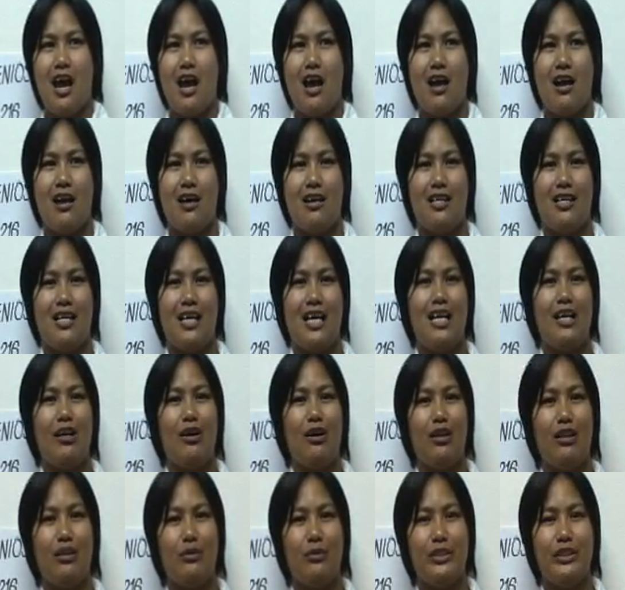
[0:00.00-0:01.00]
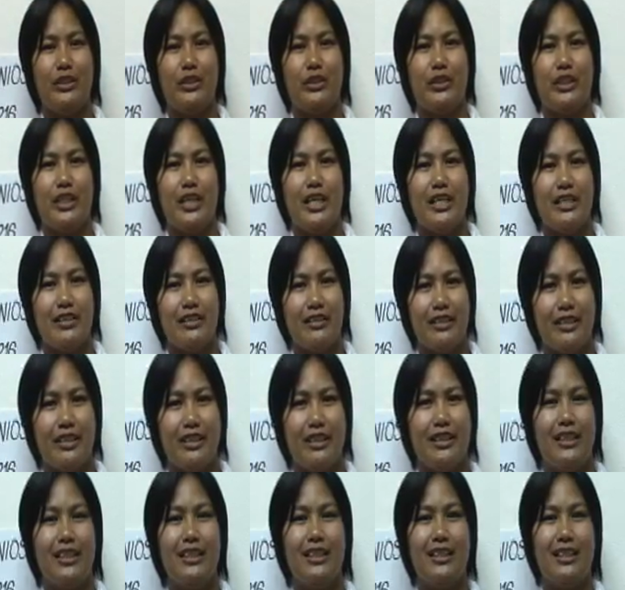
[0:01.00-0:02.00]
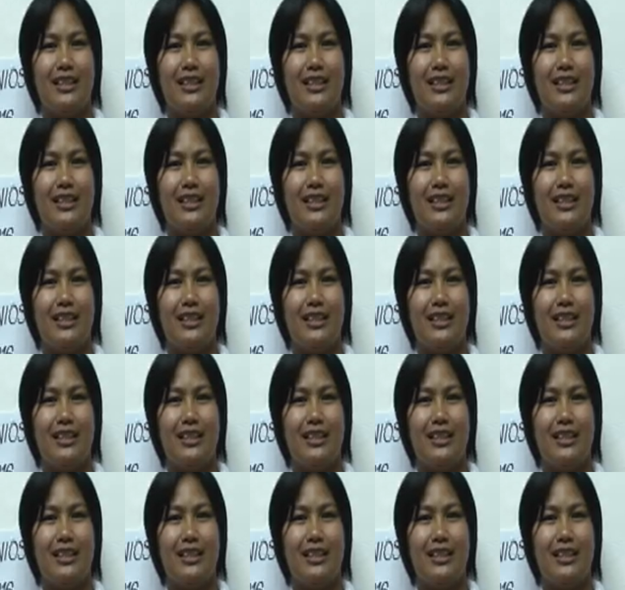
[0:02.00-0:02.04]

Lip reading: I always check her,